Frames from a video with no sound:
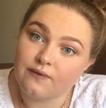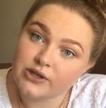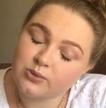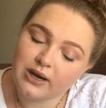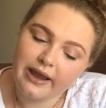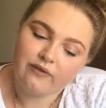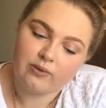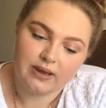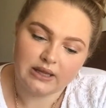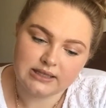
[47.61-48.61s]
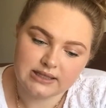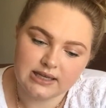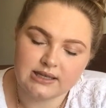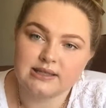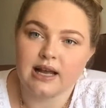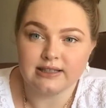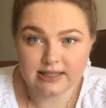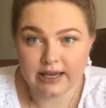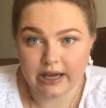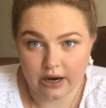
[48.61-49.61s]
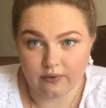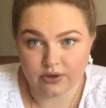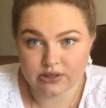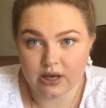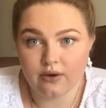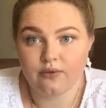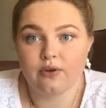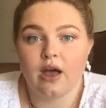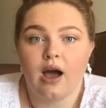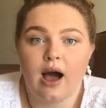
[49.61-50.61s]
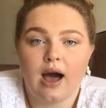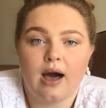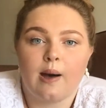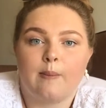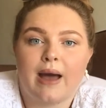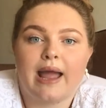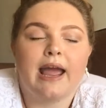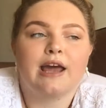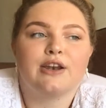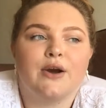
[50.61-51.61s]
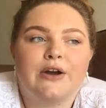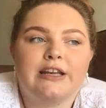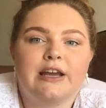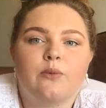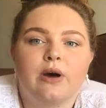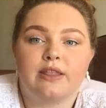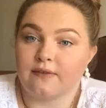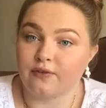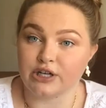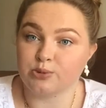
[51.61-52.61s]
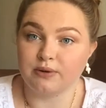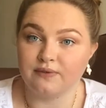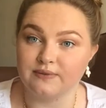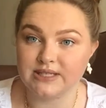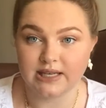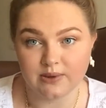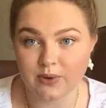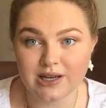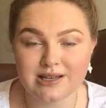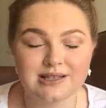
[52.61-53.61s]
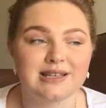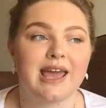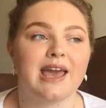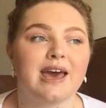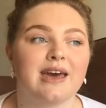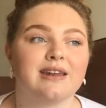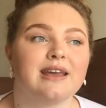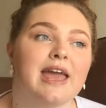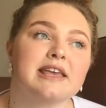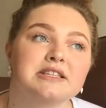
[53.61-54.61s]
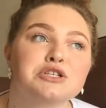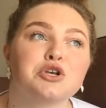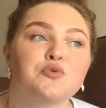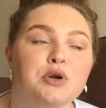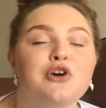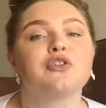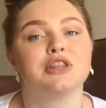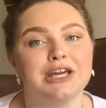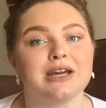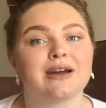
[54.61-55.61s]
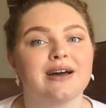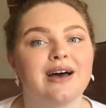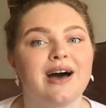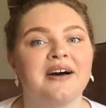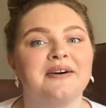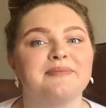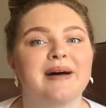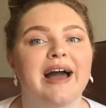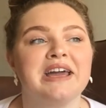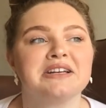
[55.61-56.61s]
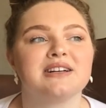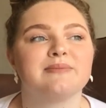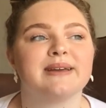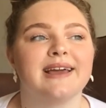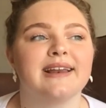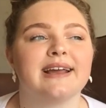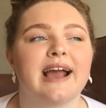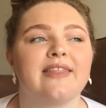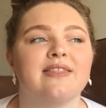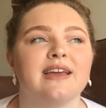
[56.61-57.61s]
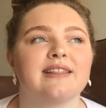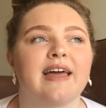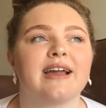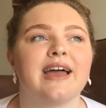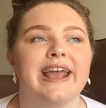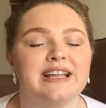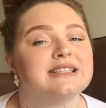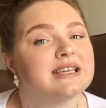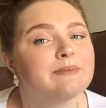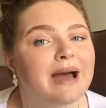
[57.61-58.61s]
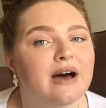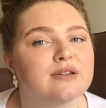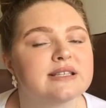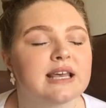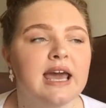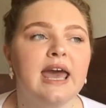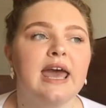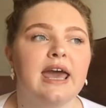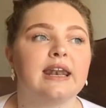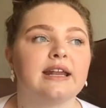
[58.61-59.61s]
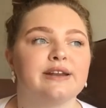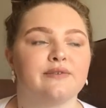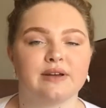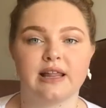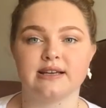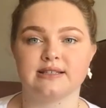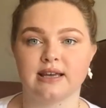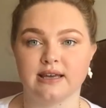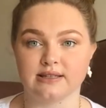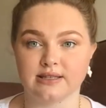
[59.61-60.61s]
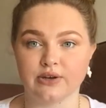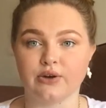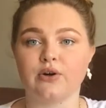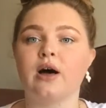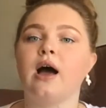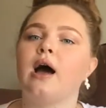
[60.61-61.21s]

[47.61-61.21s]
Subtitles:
The first one I have on my list is take care of yourself. I had no idea what the freshman 15 was, and it's a real thing. I ended up gaining, I think, like 18 pounds, and I didn't realize it until